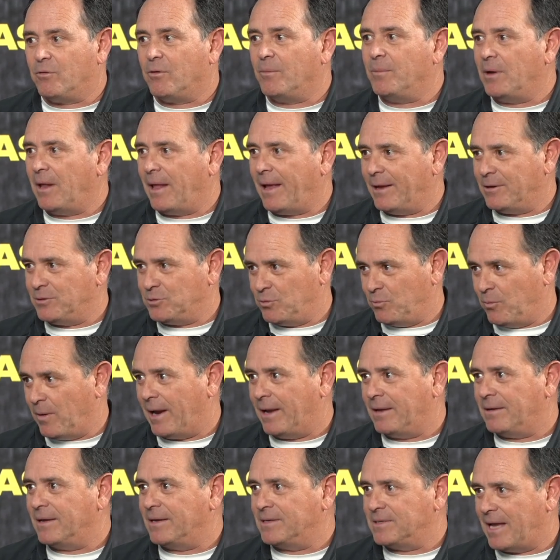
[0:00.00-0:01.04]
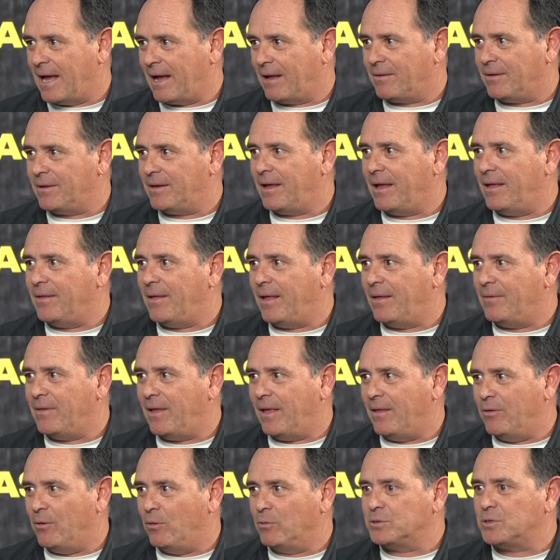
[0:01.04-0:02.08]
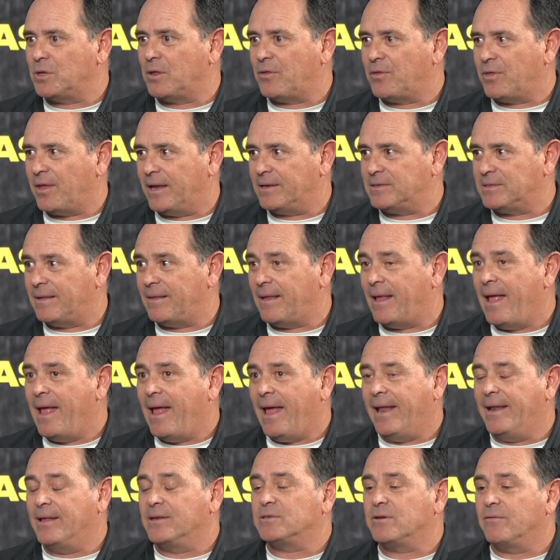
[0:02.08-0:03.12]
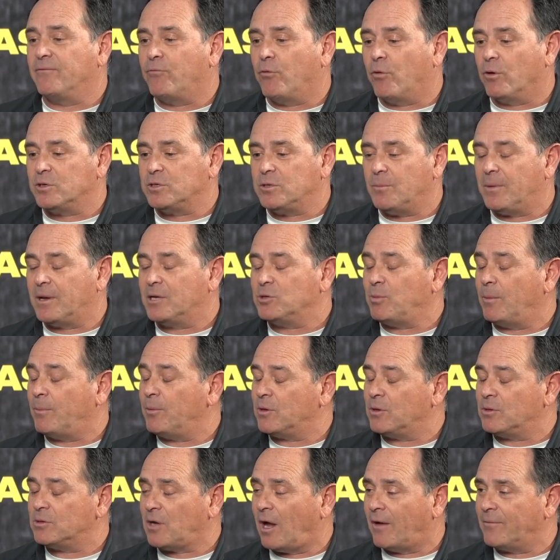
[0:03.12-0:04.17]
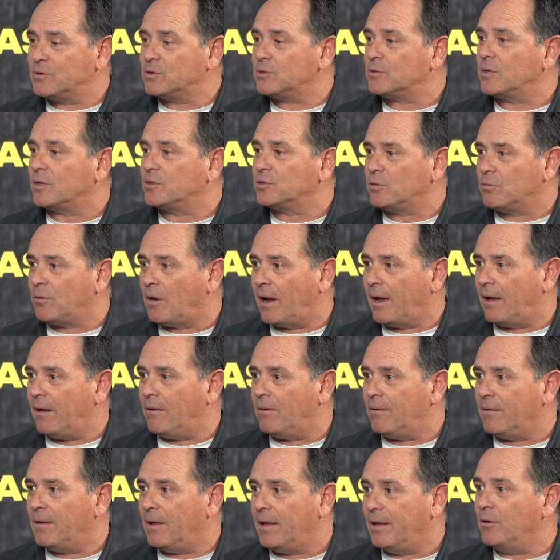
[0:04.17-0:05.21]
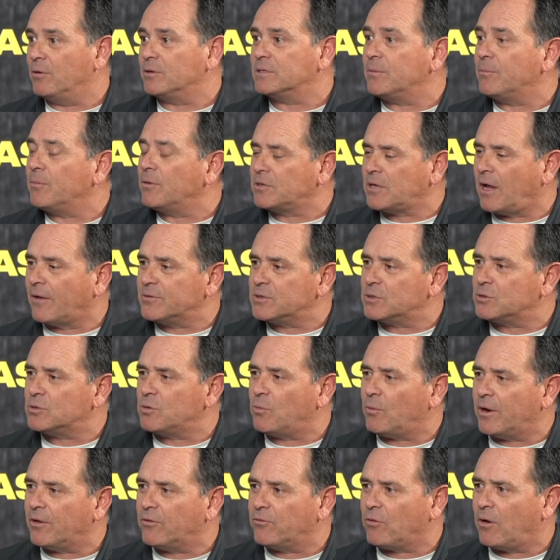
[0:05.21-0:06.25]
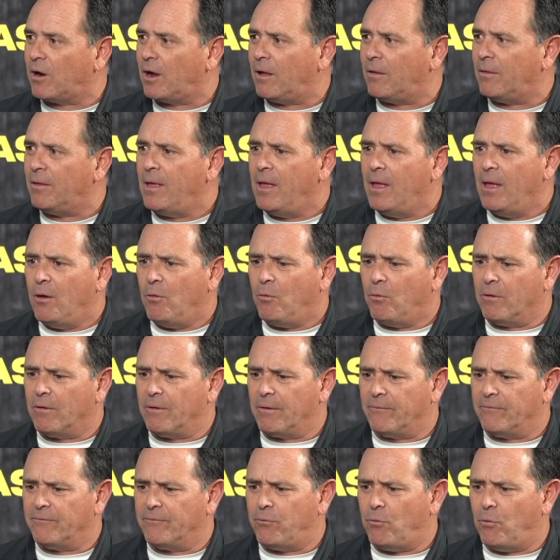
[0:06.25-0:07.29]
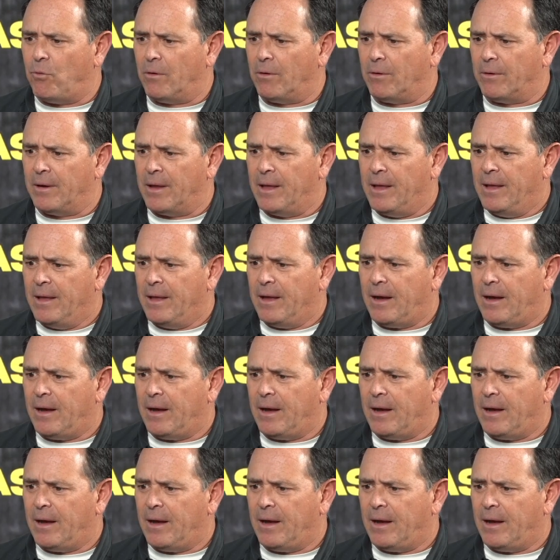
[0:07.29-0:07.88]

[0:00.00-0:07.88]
activity. Right, exactly. And those are the things. And it's unfortunate because we put those officers on trial. And some of those officers who went on trial were for